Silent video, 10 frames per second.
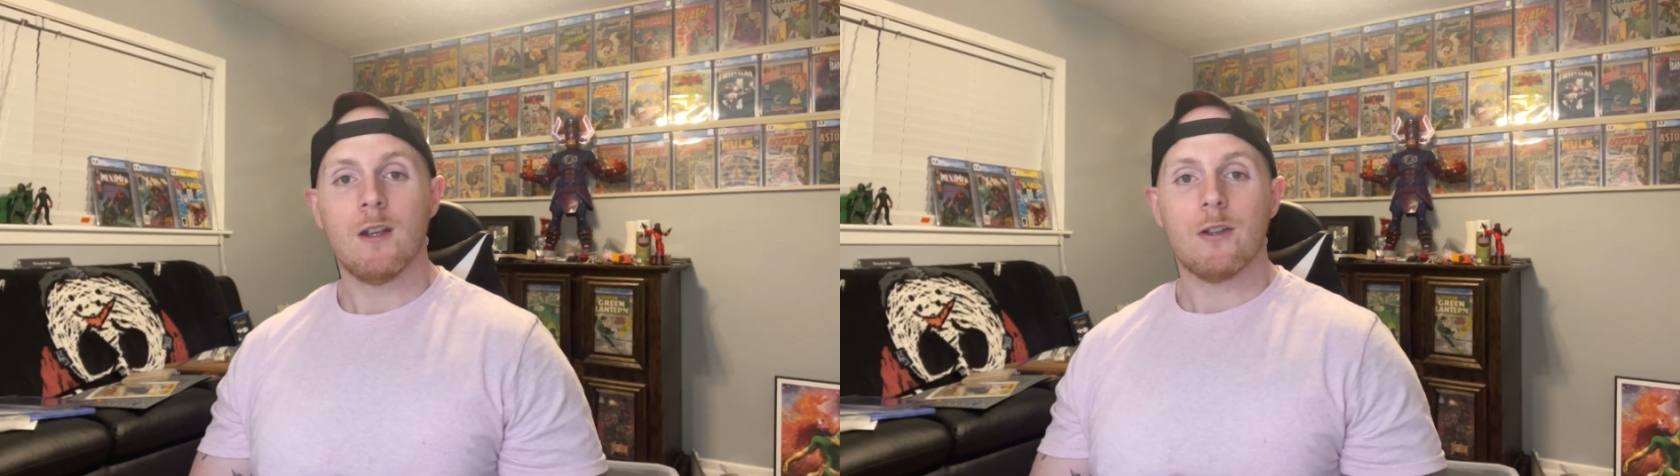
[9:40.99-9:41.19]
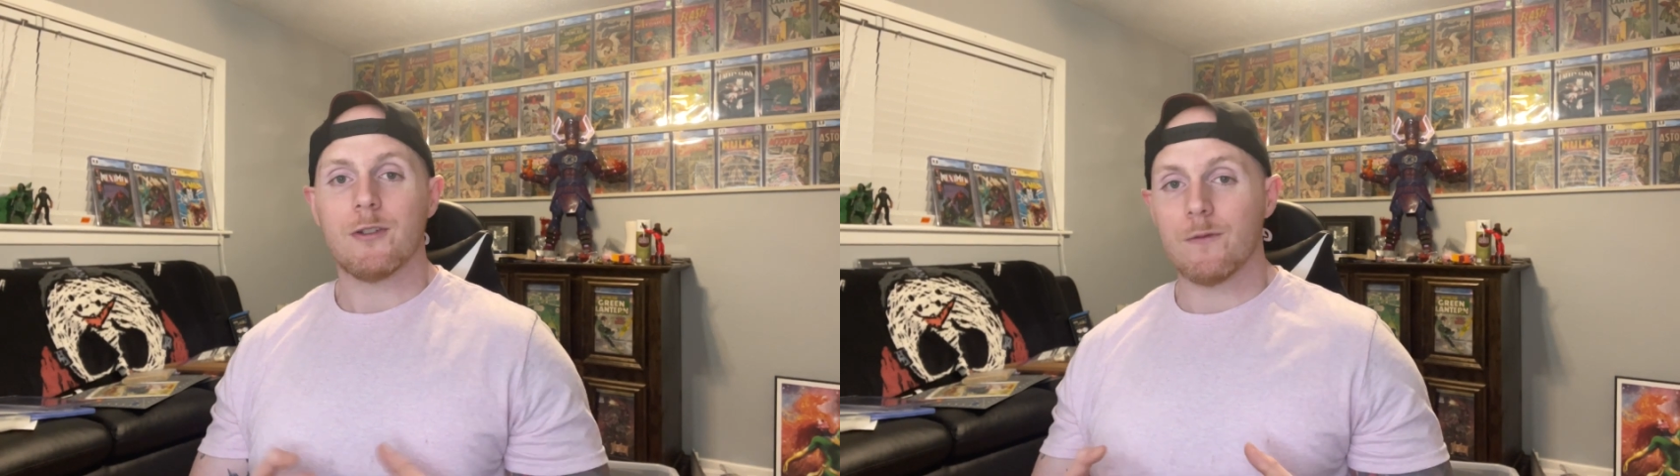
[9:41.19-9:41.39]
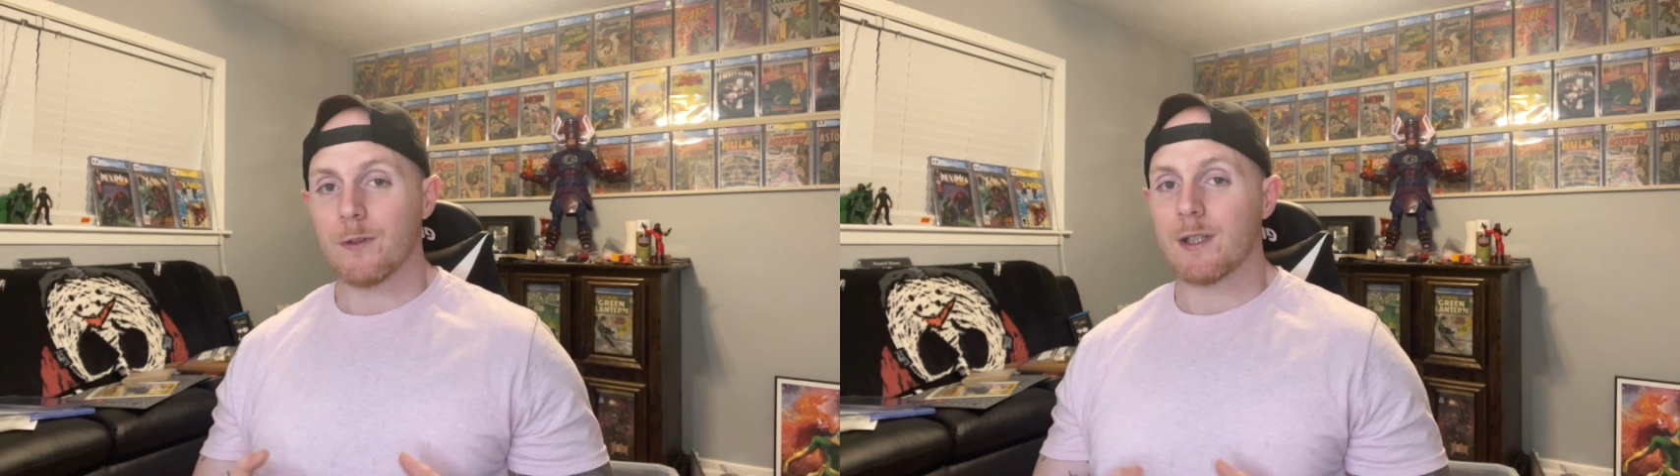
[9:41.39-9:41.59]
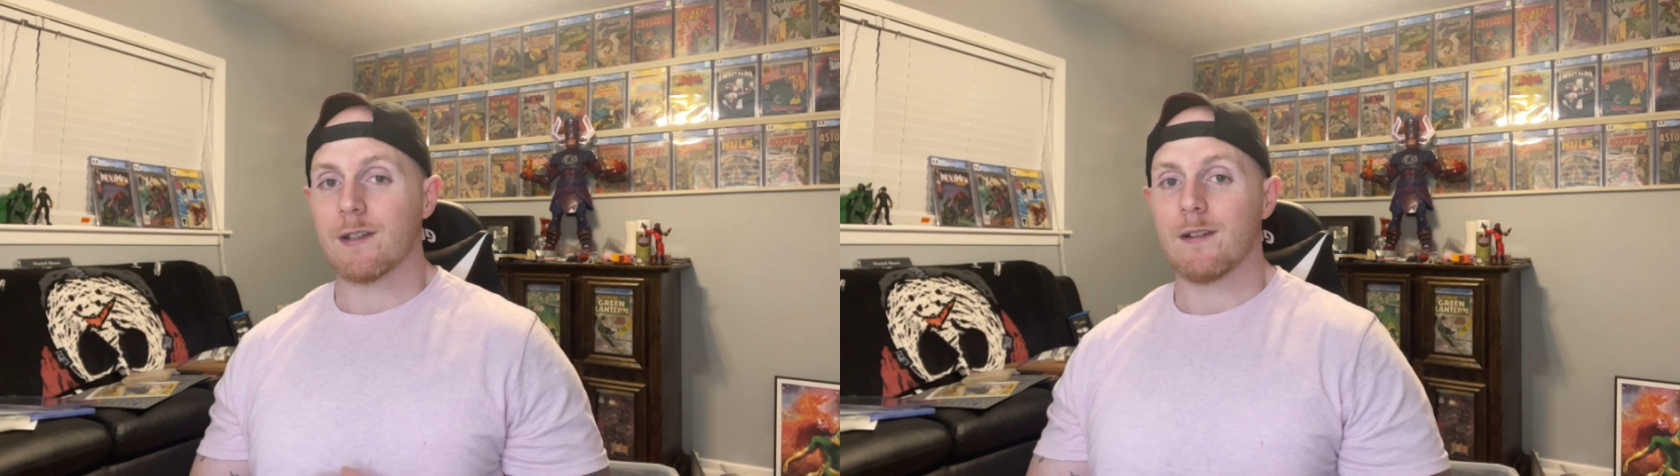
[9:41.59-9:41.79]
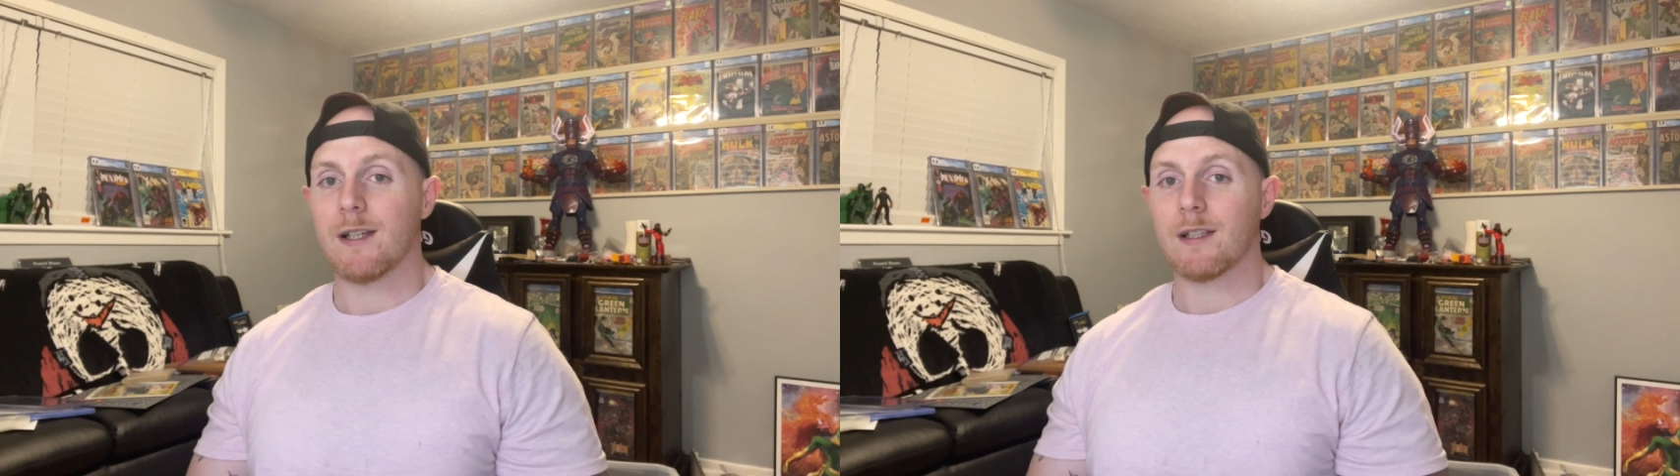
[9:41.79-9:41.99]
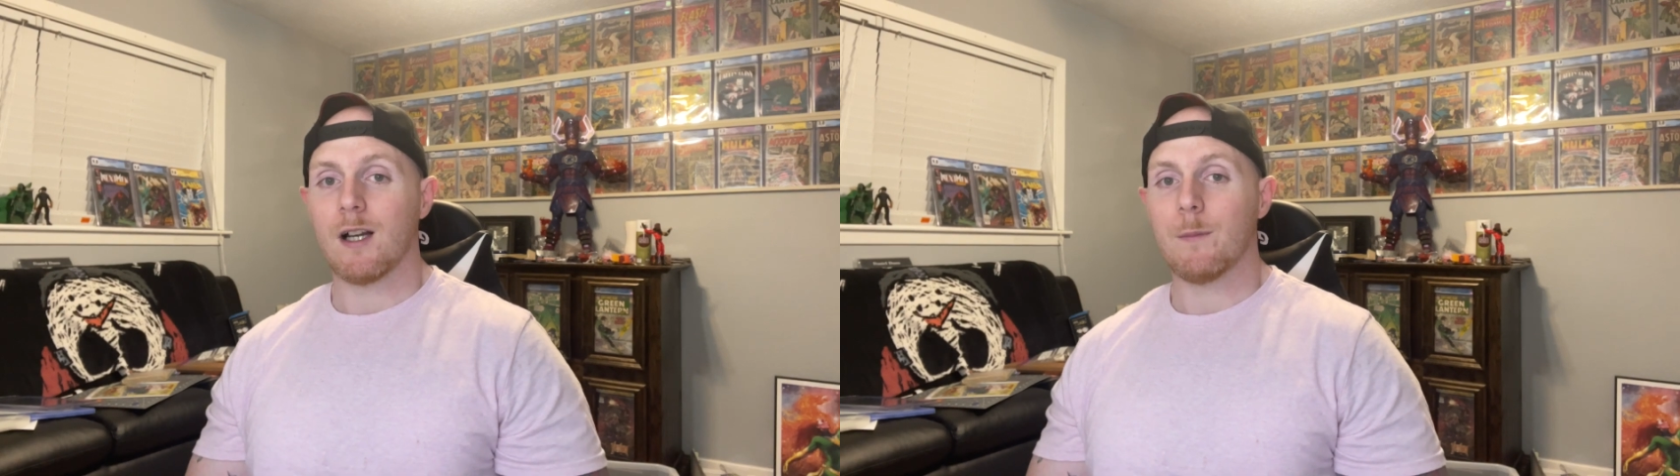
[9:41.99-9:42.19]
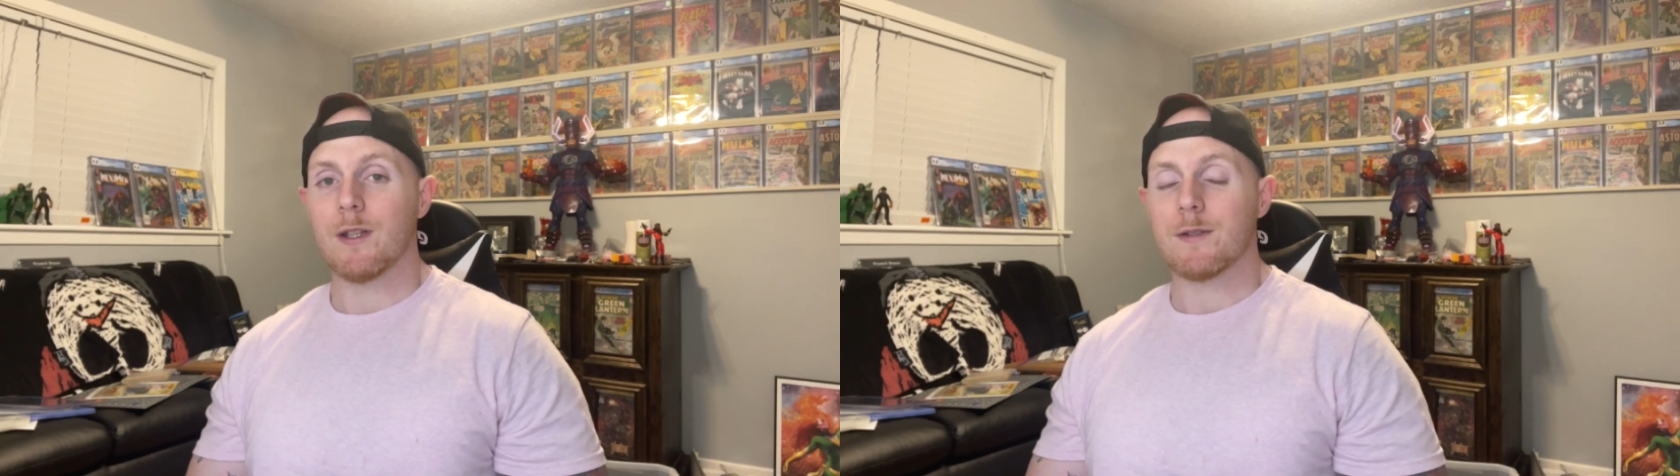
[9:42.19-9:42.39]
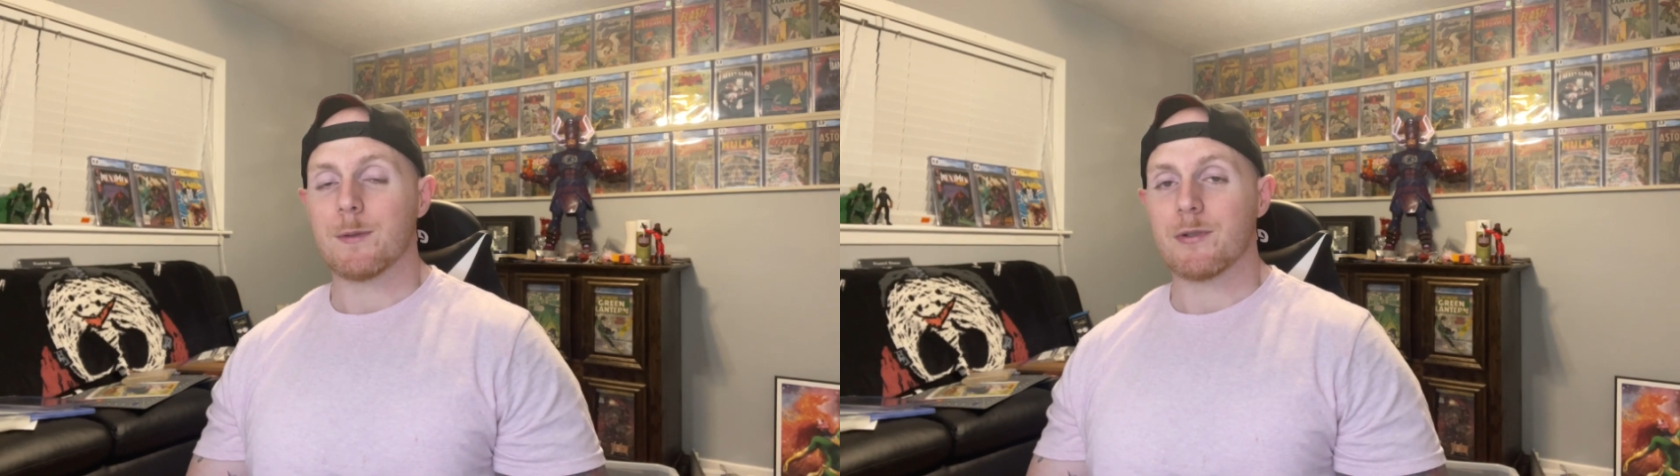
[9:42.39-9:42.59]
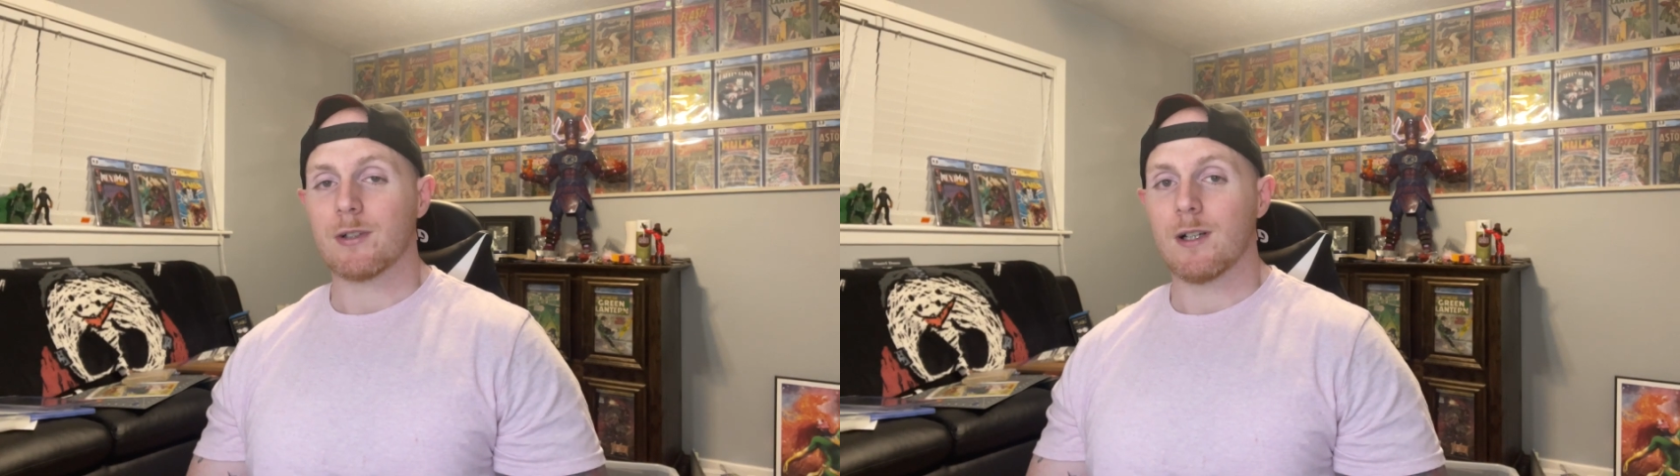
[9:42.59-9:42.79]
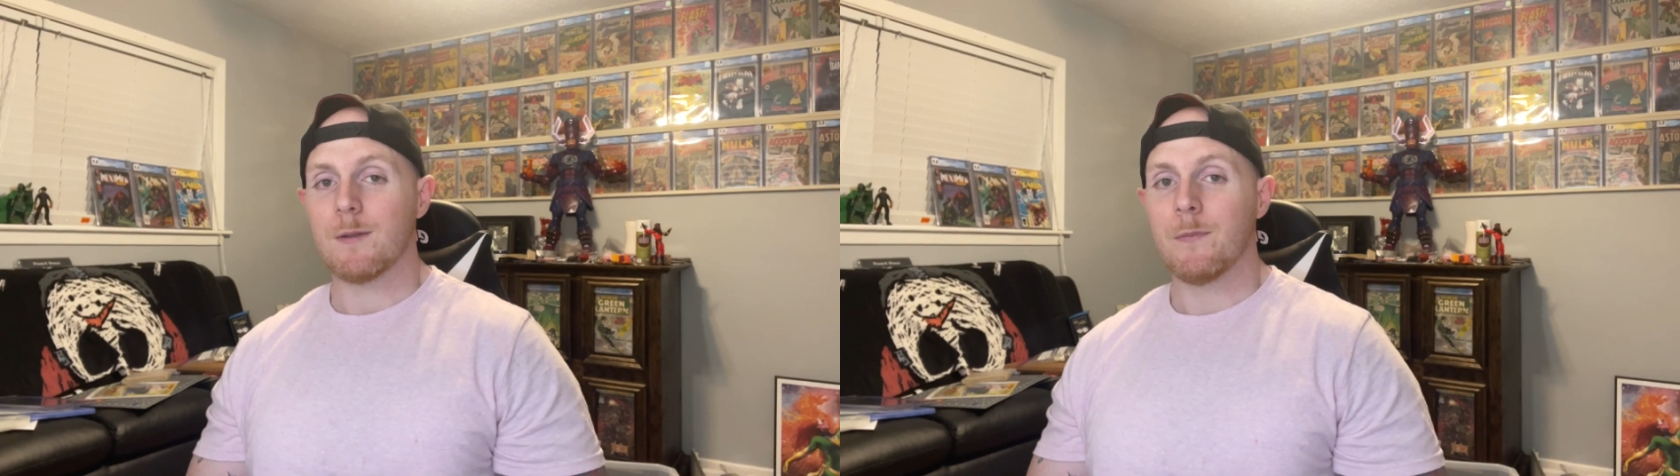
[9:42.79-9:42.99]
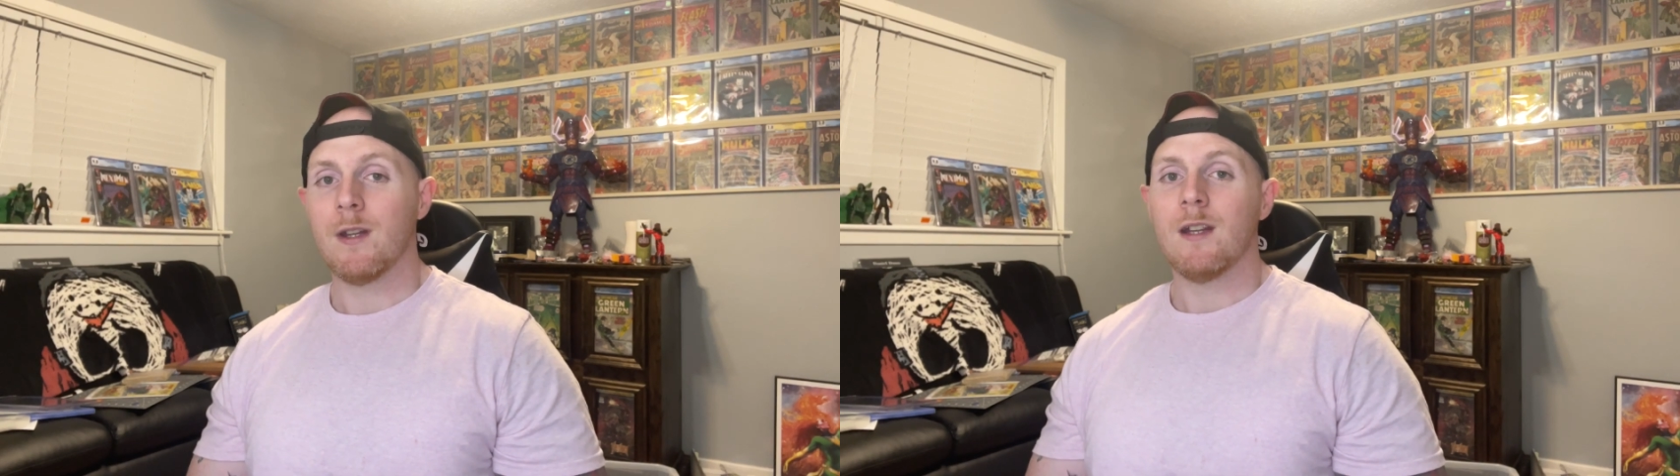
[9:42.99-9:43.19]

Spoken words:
Don't forget to like, comment, and subscribe.